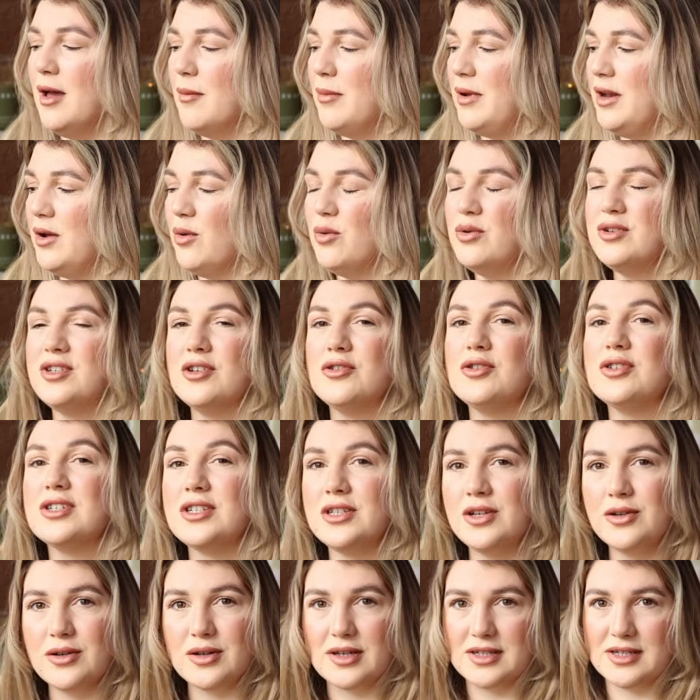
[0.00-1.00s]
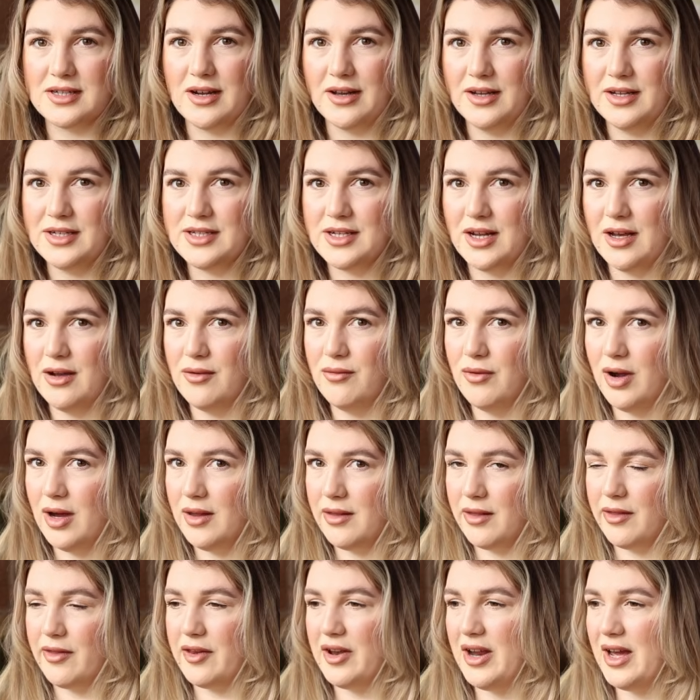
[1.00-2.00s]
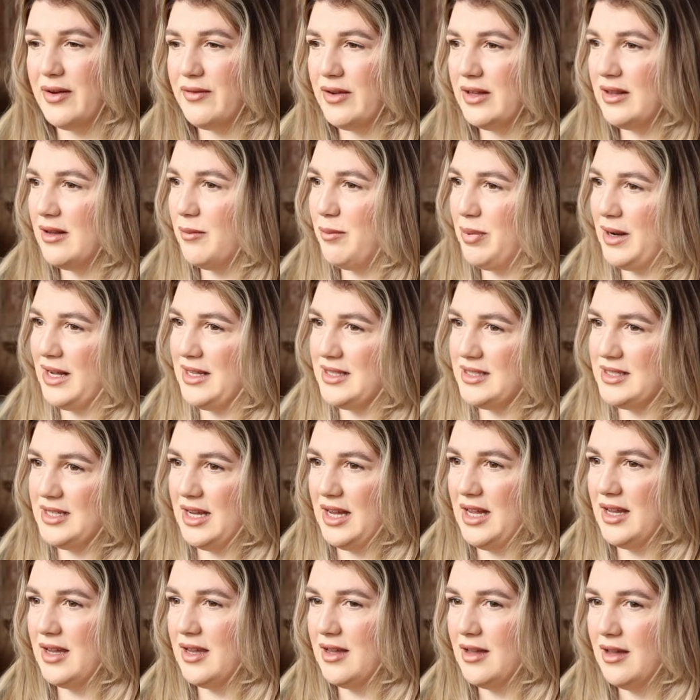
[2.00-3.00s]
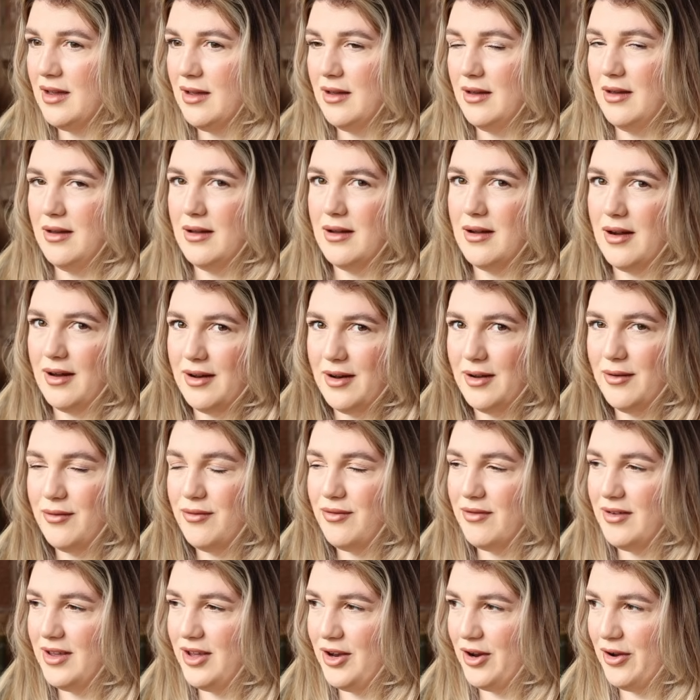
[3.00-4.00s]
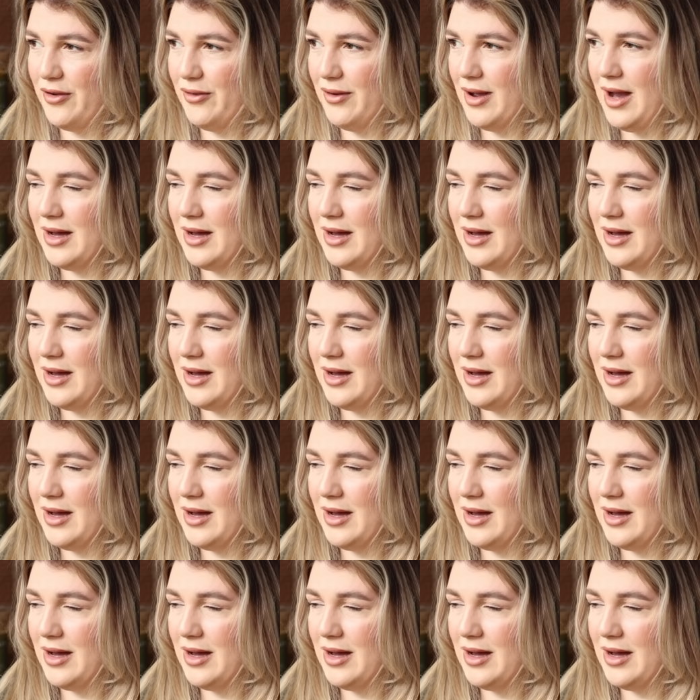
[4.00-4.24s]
but it also just looks nicer rather than having the plastic kind of, you know,